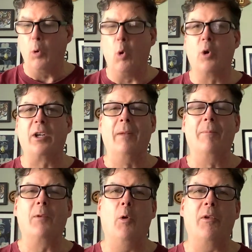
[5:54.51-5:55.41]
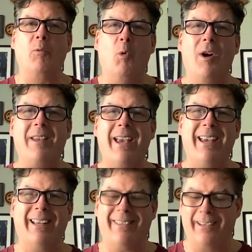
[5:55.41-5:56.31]
Oregon, only 1
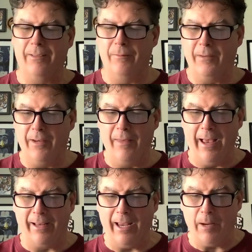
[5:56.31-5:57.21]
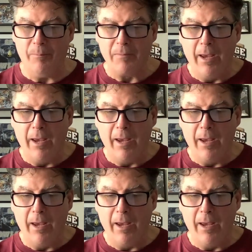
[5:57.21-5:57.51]
hit in that game.